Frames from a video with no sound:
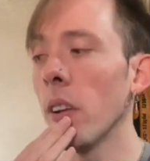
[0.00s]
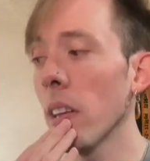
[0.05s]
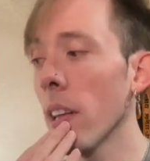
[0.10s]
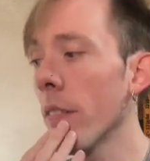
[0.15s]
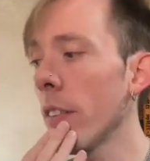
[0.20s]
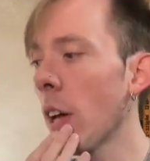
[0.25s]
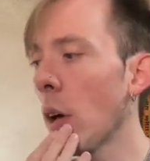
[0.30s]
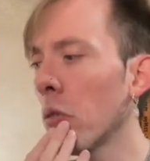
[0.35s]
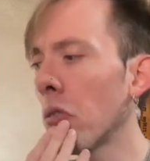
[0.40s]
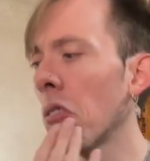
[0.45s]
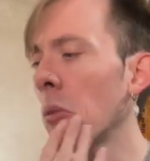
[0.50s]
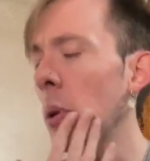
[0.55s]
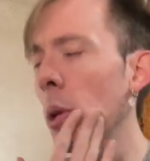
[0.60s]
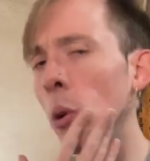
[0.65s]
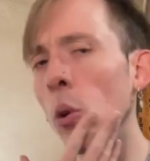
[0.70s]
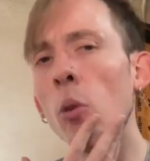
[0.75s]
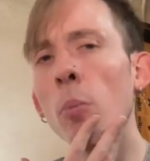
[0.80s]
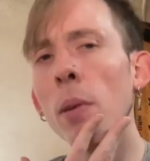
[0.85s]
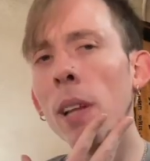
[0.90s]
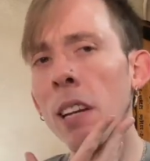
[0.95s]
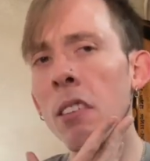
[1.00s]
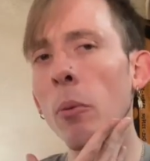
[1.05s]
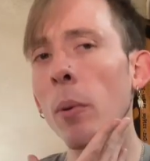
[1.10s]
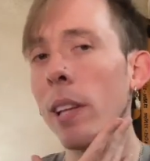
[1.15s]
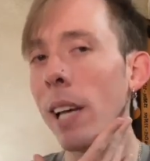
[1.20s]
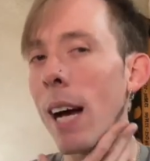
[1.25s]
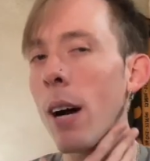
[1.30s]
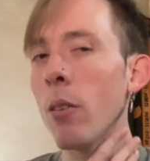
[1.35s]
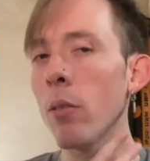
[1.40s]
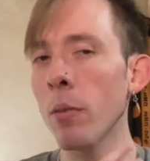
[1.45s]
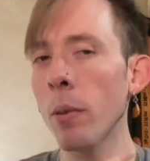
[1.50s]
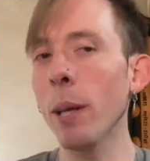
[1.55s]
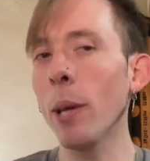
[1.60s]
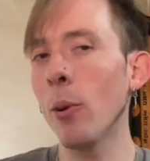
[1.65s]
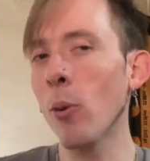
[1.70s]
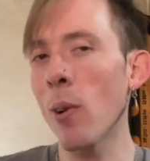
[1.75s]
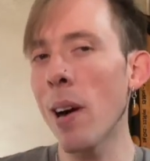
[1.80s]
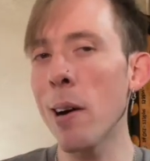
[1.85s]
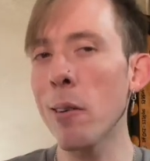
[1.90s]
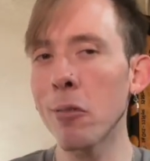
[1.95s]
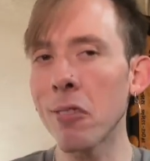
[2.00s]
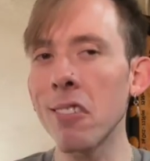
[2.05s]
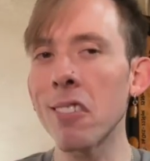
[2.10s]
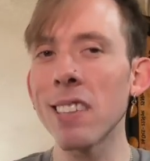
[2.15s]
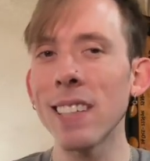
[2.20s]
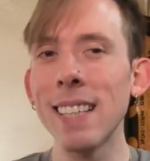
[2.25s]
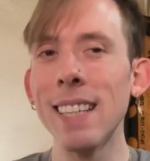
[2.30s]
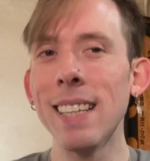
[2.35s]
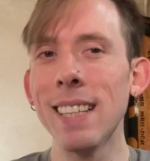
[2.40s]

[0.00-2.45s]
11th house is a really cool place. It's really cool house.